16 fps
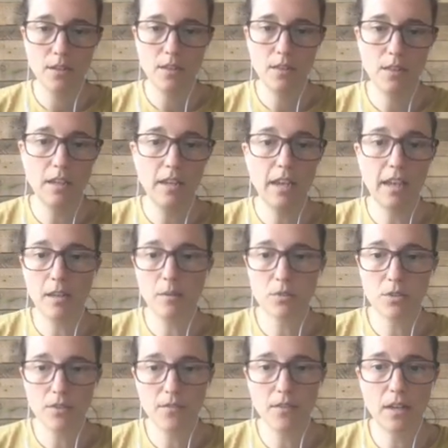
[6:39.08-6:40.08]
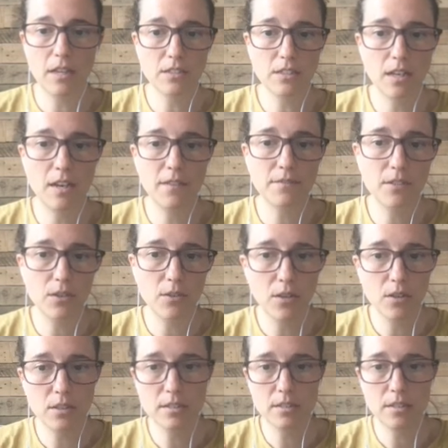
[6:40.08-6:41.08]
the aims of Agile after
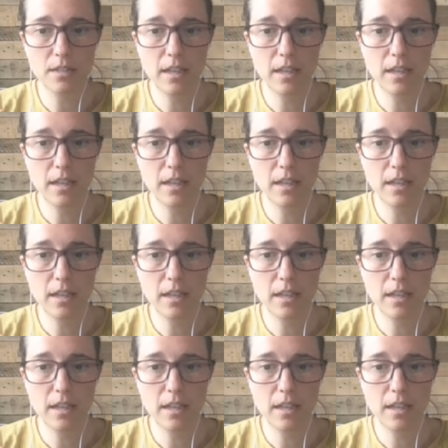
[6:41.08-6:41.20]
all.